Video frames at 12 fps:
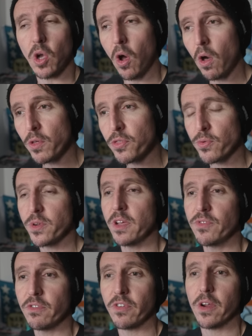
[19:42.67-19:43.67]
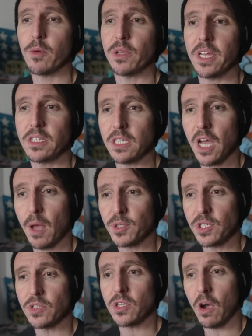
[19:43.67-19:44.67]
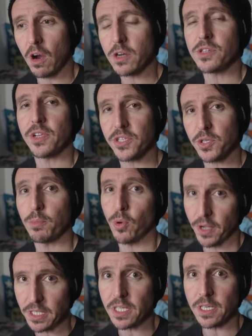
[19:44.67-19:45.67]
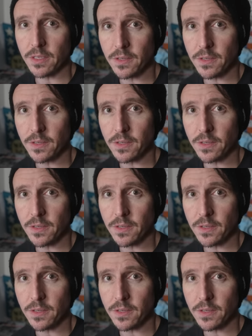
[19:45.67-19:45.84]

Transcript: All three of the variable ND options are disappointing.